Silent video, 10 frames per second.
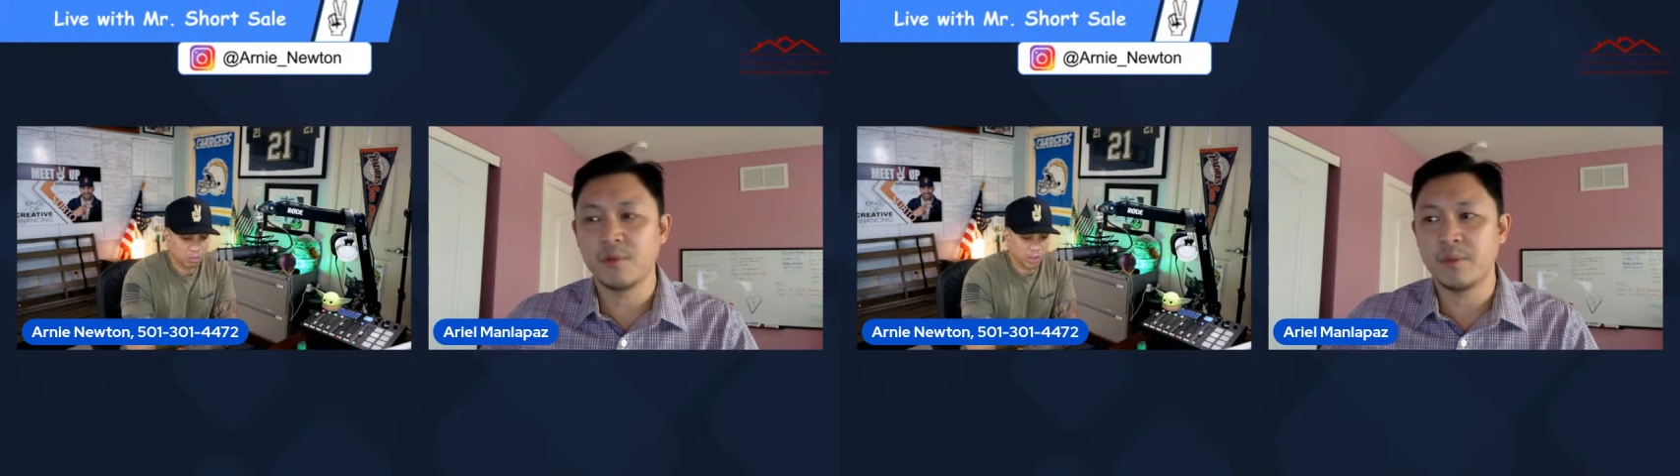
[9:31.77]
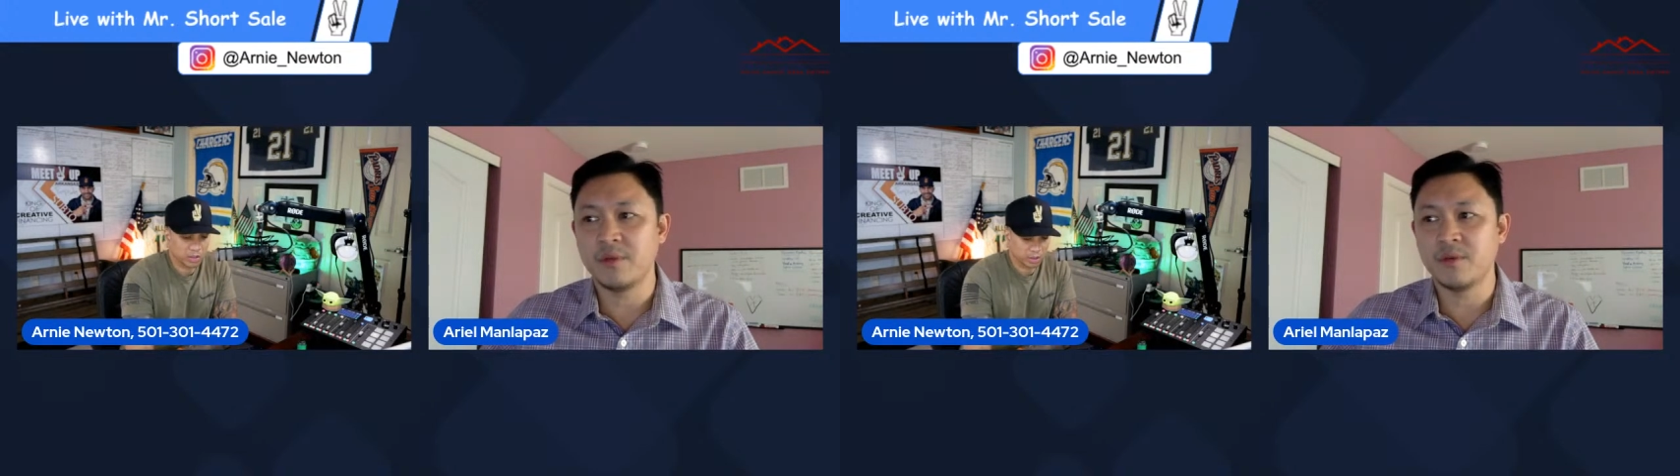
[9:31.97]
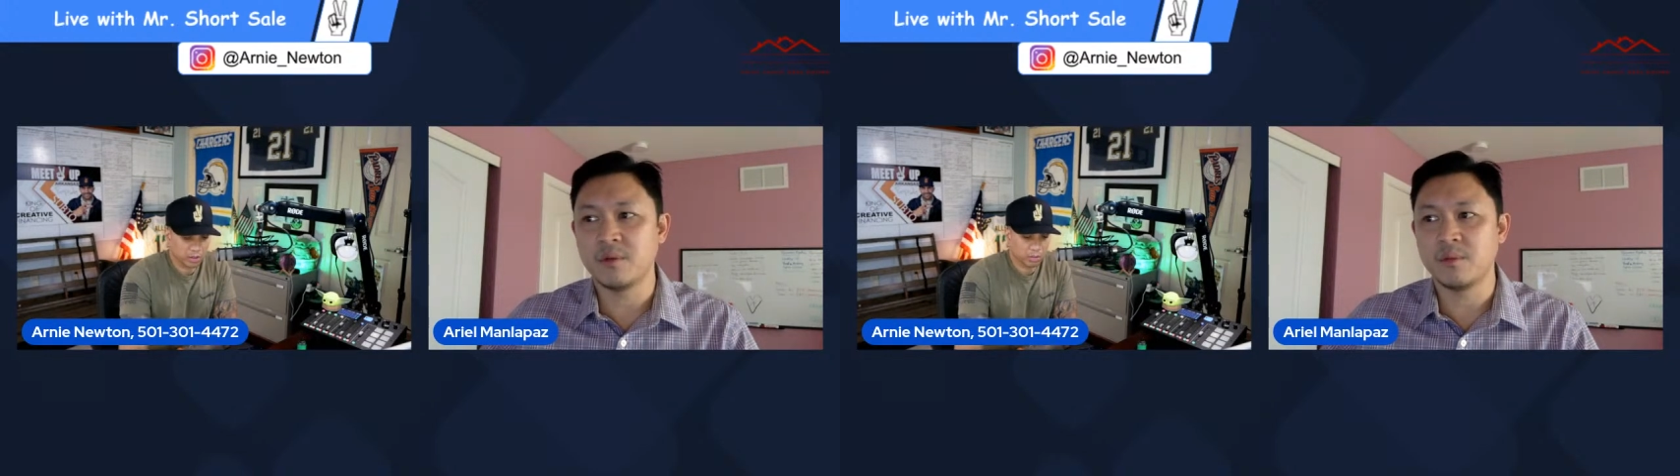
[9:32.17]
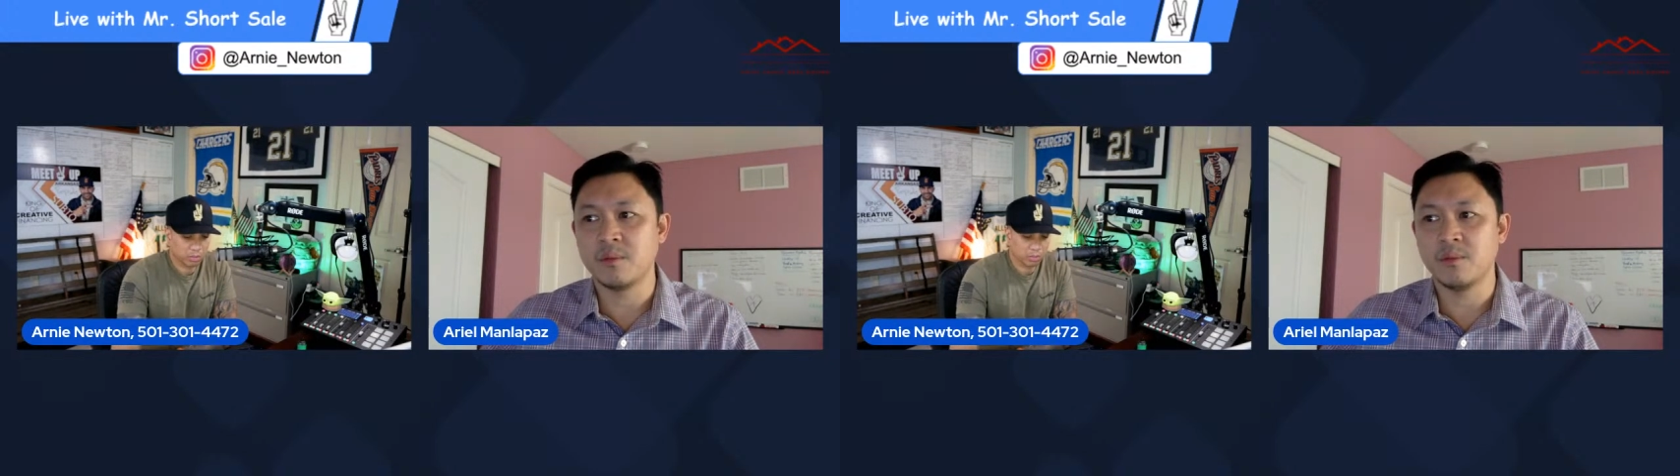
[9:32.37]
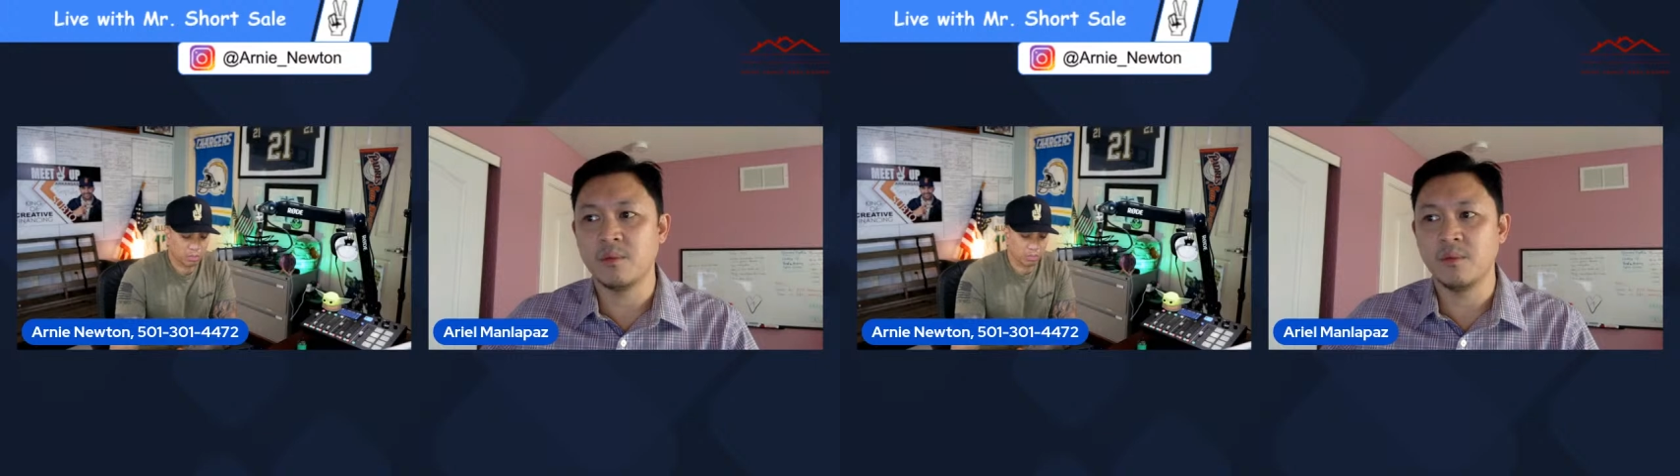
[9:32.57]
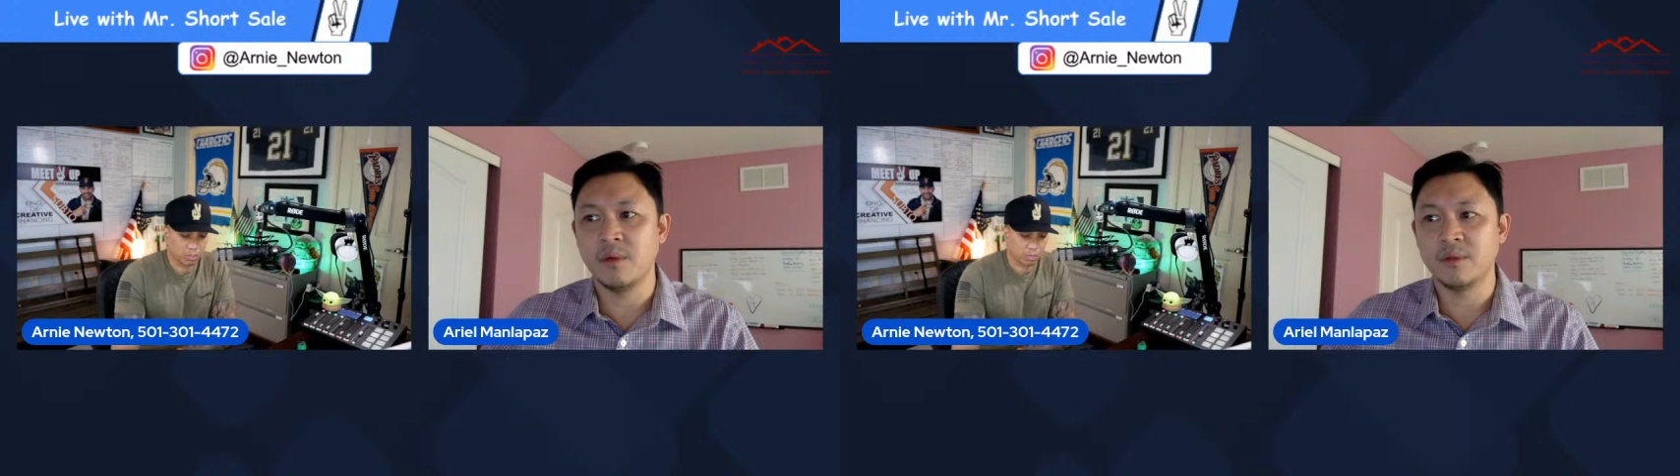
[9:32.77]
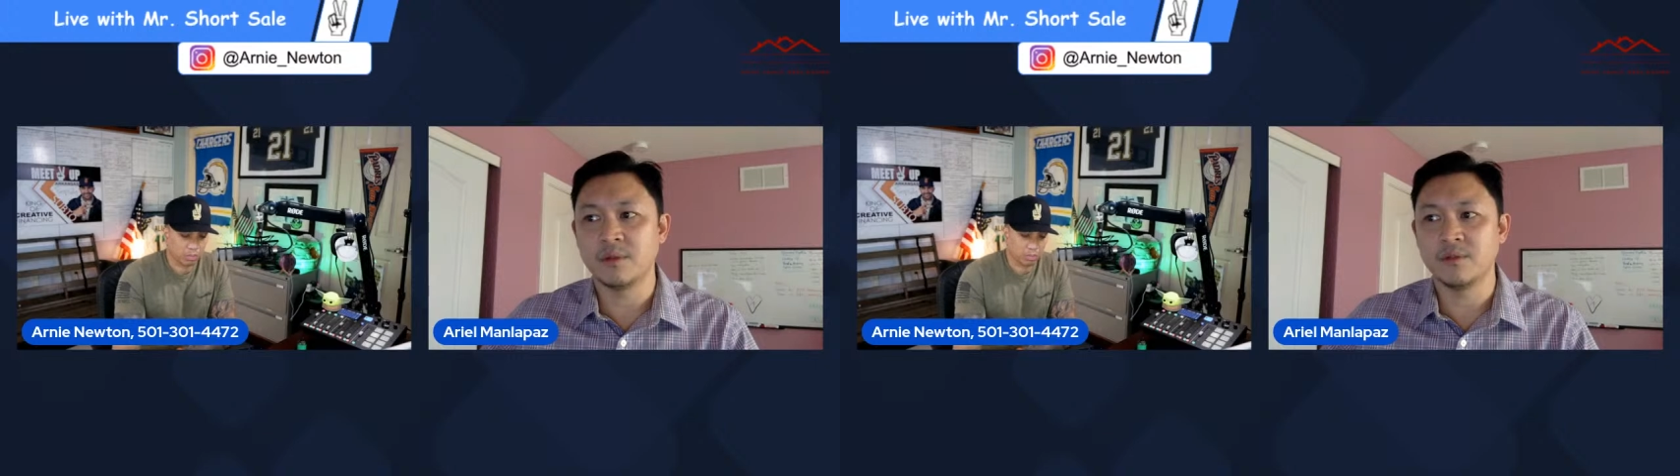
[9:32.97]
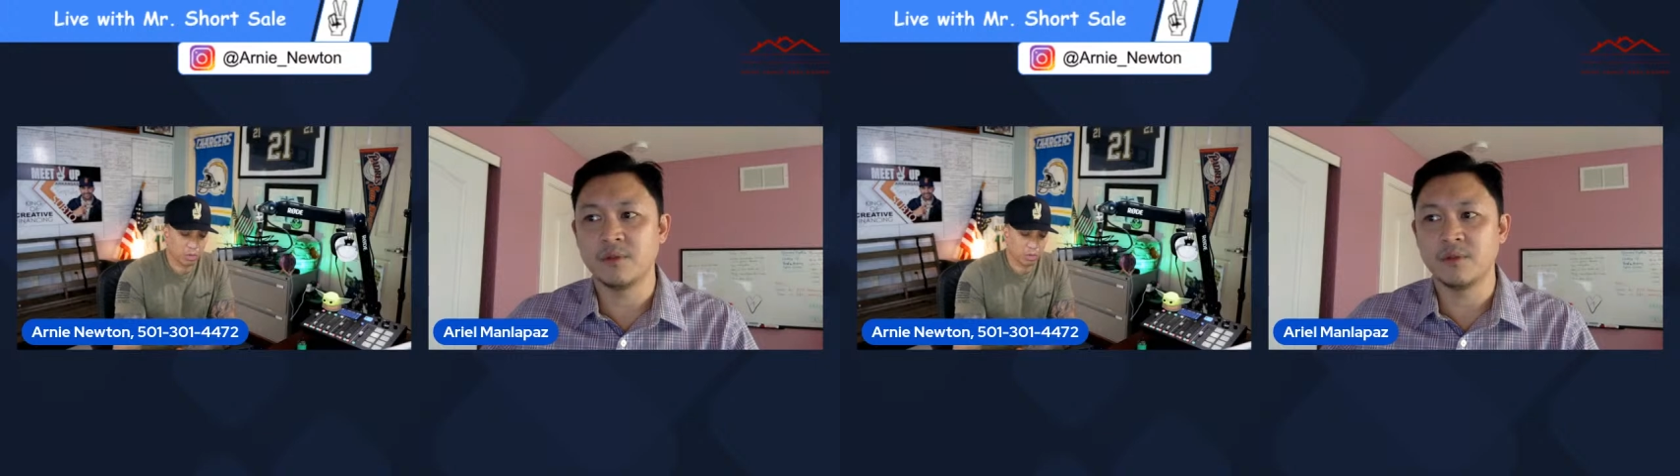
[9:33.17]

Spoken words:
midterm rentals for